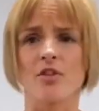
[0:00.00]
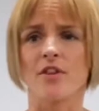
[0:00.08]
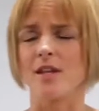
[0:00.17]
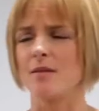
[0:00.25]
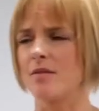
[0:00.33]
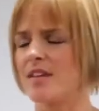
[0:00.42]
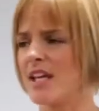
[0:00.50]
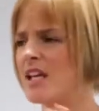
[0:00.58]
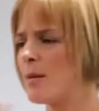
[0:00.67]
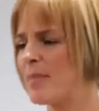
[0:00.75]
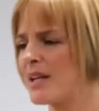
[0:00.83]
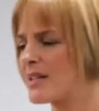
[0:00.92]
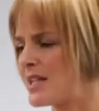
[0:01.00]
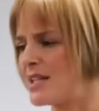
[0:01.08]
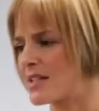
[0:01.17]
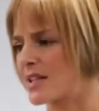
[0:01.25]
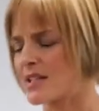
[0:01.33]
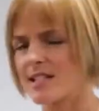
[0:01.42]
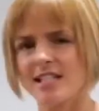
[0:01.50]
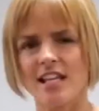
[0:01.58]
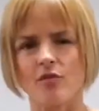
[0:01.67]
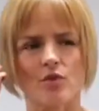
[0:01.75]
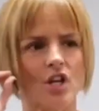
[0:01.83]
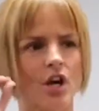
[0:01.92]
the inability to
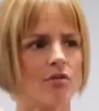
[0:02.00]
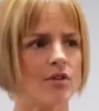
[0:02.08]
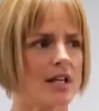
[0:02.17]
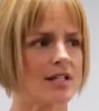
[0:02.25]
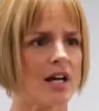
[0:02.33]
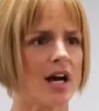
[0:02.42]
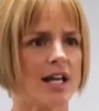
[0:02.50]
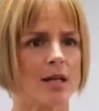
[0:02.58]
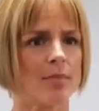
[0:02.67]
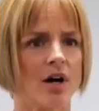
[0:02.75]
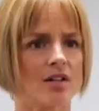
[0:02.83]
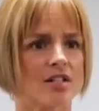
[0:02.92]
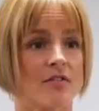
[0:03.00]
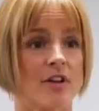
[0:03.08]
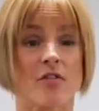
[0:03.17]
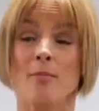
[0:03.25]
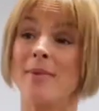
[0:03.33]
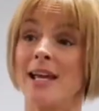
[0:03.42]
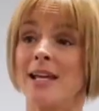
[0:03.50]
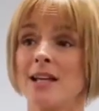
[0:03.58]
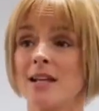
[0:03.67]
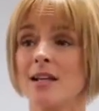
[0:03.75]
conceive was only a tiny part of it for me.